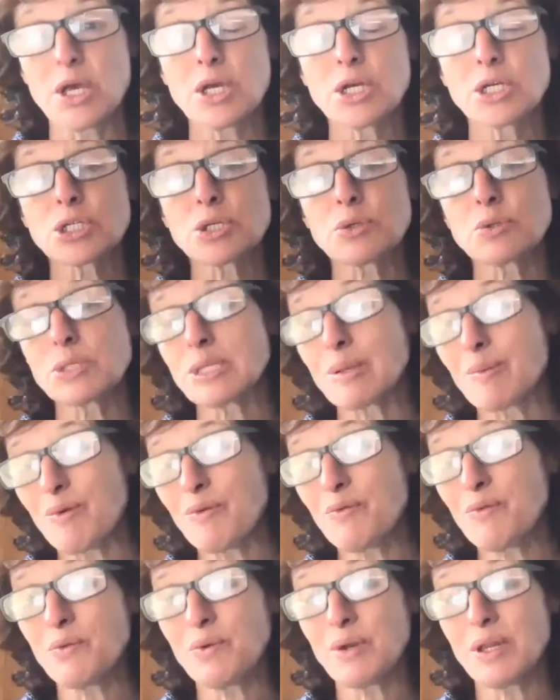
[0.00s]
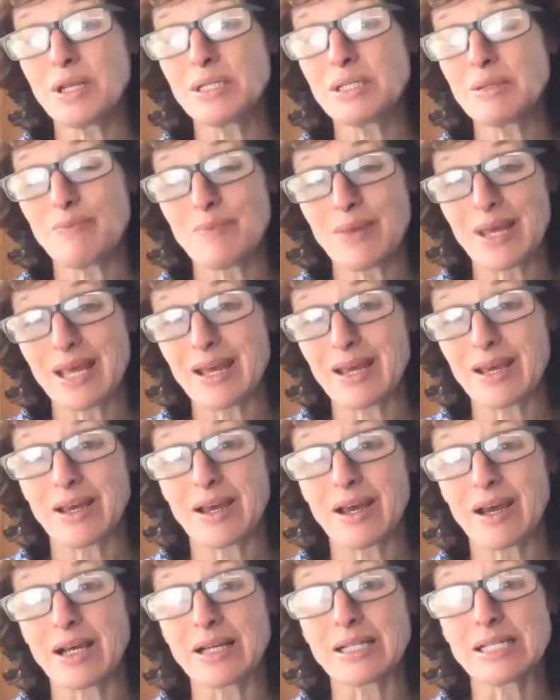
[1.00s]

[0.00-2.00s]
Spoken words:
So some of you need to make a